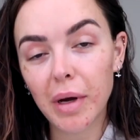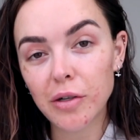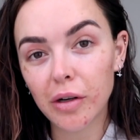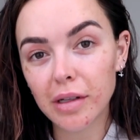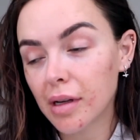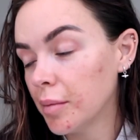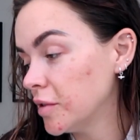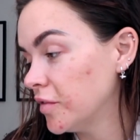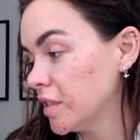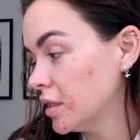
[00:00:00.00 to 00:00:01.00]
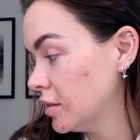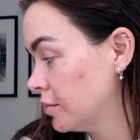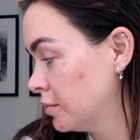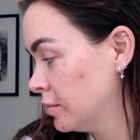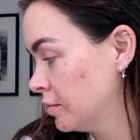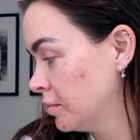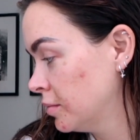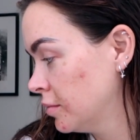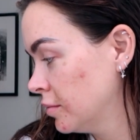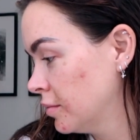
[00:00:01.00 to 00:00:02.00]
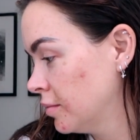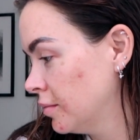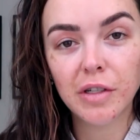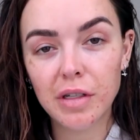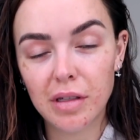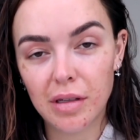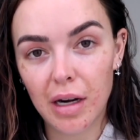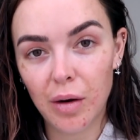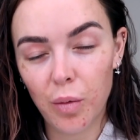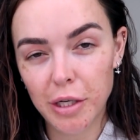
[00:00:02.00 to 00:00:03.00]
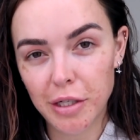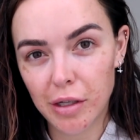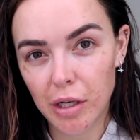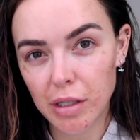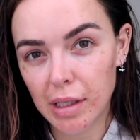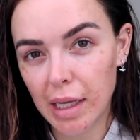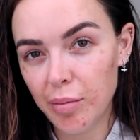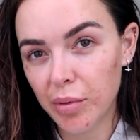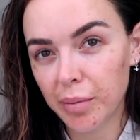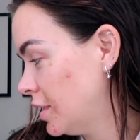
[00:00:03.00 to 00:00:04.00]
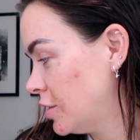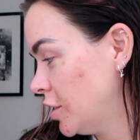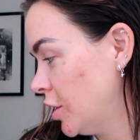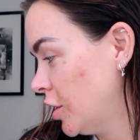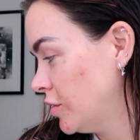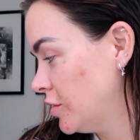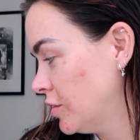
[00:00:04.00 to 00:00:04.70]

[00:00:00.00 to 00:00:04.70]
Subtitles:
My dog has come to visit. She's deciding where she's going to sleep. There she goes.